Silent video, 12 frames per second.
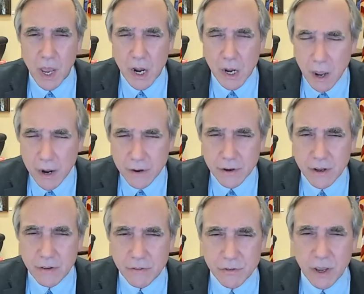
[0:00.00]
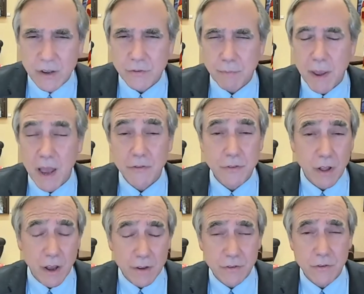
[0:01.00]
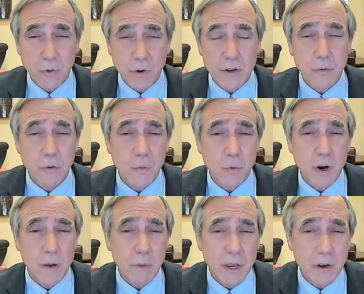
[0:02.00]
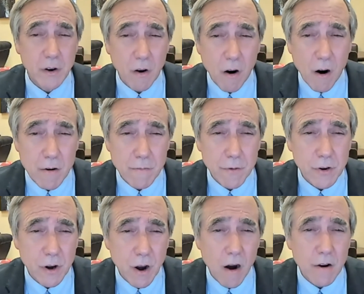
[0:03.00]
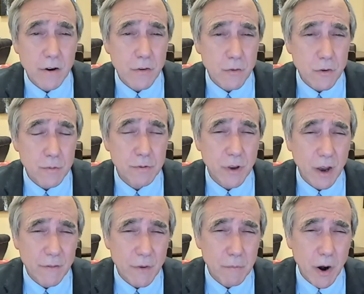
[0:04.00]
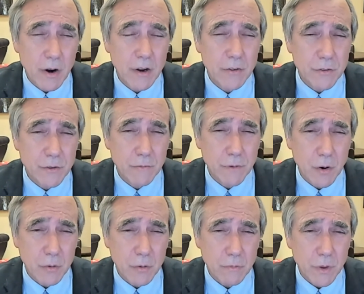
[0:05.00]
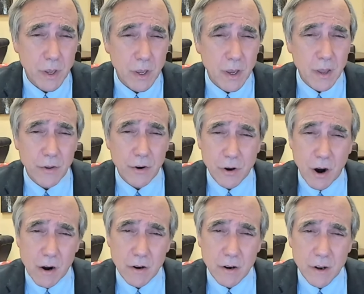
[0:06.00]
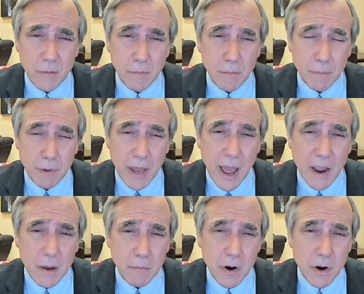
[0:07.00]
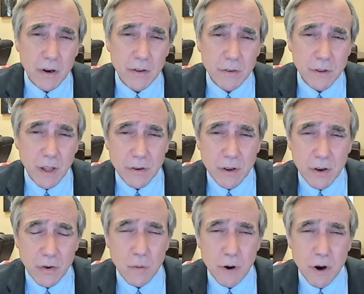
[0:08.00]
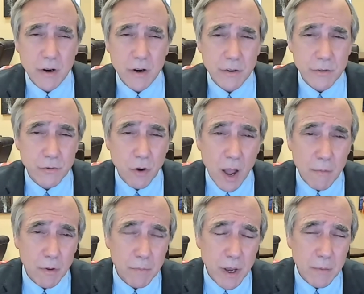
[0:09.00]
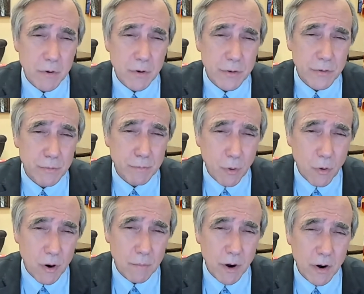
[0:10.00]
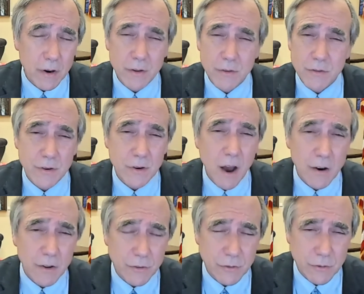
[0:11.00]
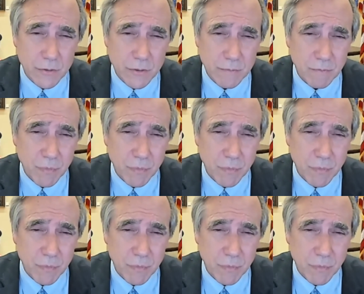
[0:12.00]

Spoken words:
19 states passed laws in 2021 making it harder for targeted groups of Americans to vote. They're targeted at Black Americans, Latino Americans, tribal members, poor Americans, and college students.